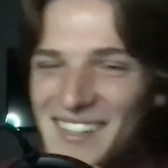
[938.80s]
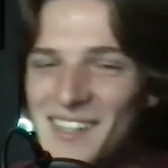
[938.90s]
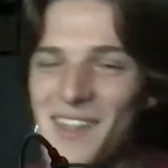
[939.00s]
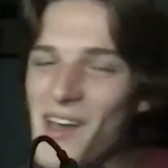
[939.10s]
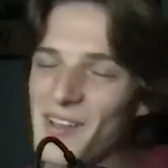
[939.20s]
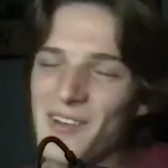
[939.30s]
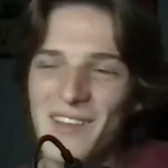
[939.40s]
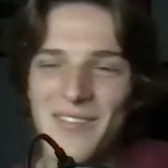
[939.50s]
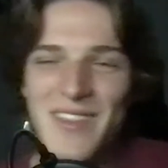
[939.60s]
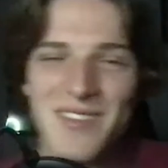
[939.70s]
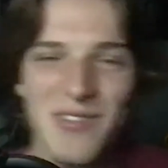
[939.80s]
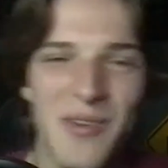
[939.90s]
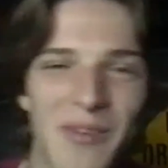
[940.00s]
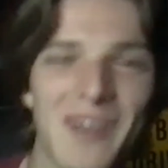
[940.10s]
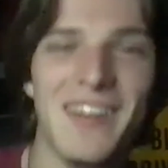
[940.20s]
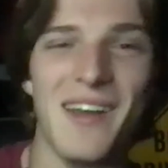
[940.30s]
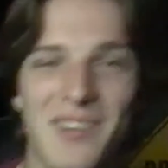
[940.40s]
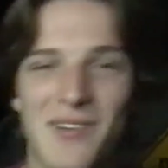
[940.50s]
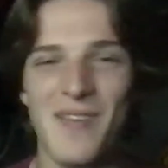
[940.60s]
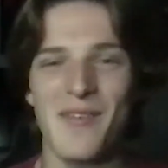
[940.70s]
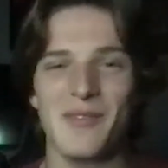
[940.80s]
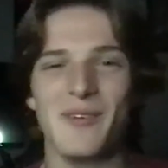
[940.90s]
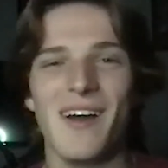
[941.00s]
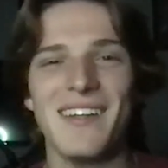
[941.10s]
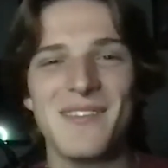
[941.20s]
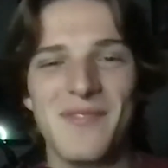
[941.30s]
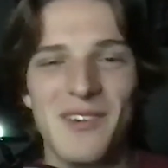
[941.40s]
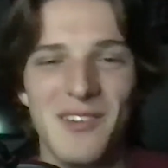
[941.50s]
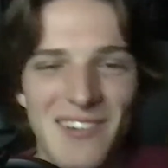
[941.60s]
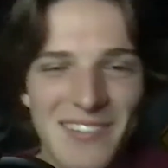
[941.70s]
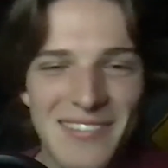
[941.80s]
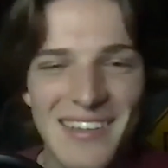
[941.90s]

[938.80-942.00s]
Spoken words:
No, you're living the dream right now. You have every right to feel